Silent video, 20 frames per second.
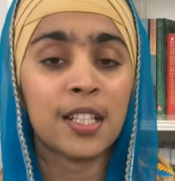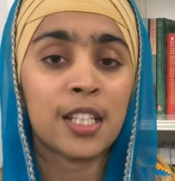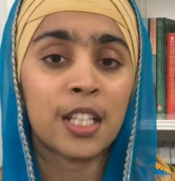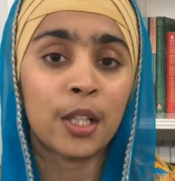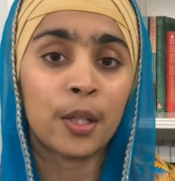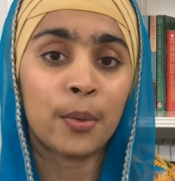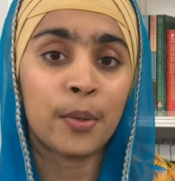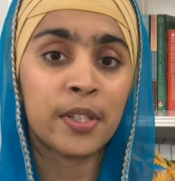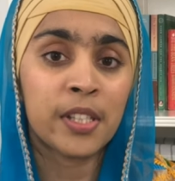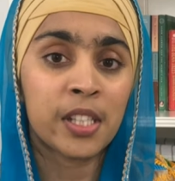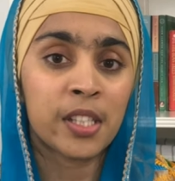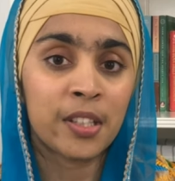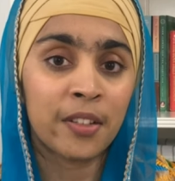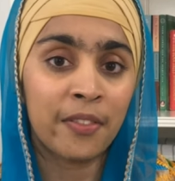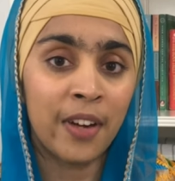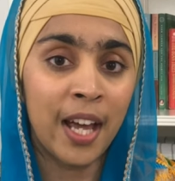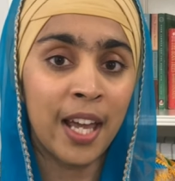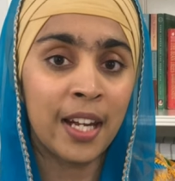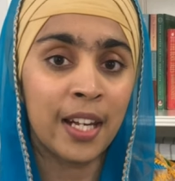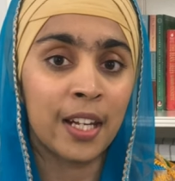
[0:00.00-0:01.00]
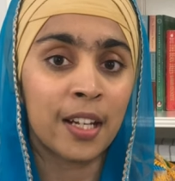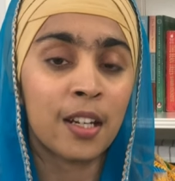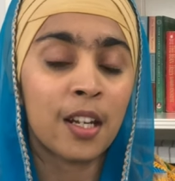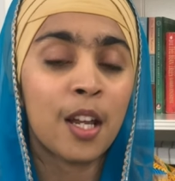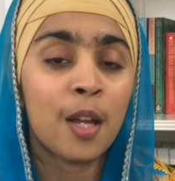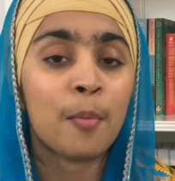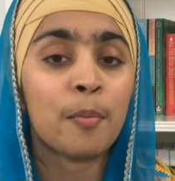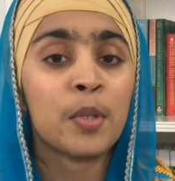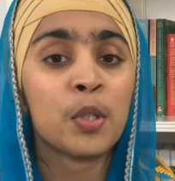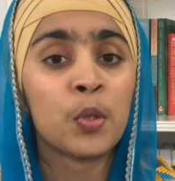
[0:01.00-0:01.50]
until it was divided
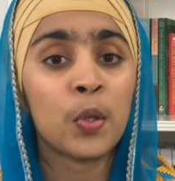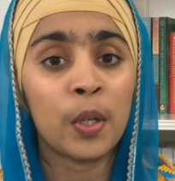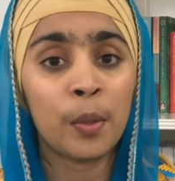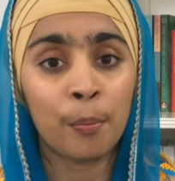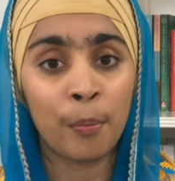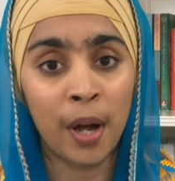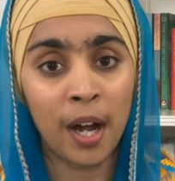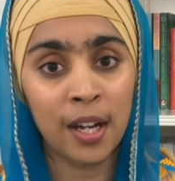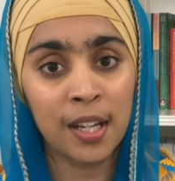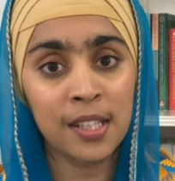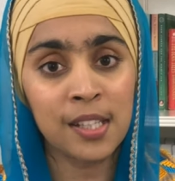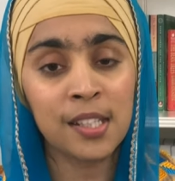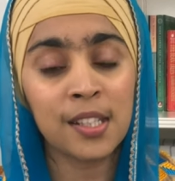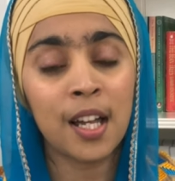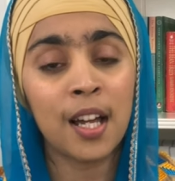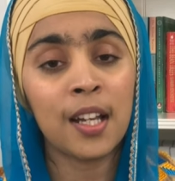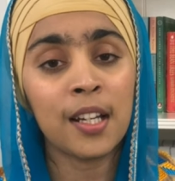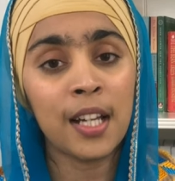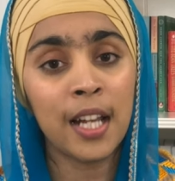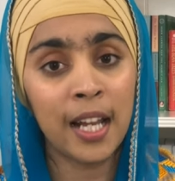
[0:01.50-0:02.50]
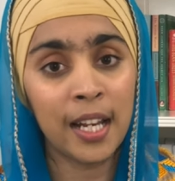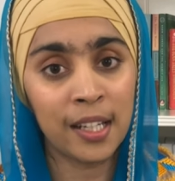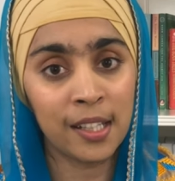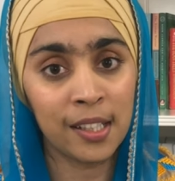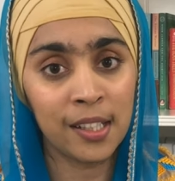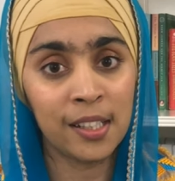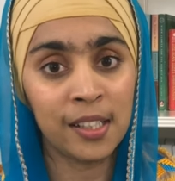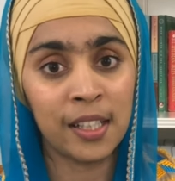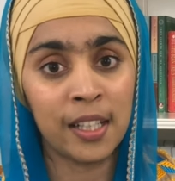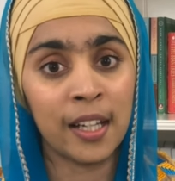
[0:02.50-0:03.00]
between Pakistan and
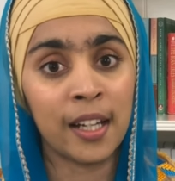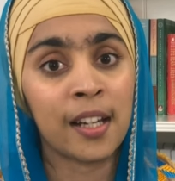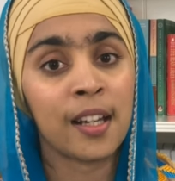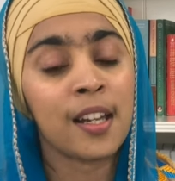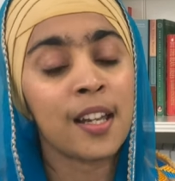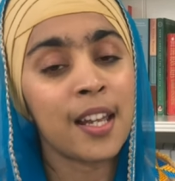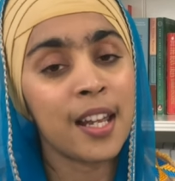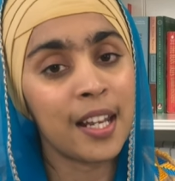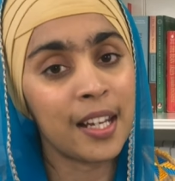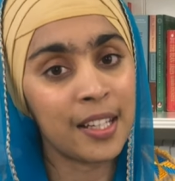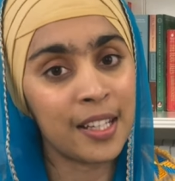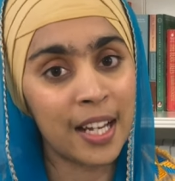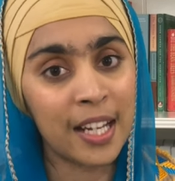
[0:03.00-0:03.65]
India in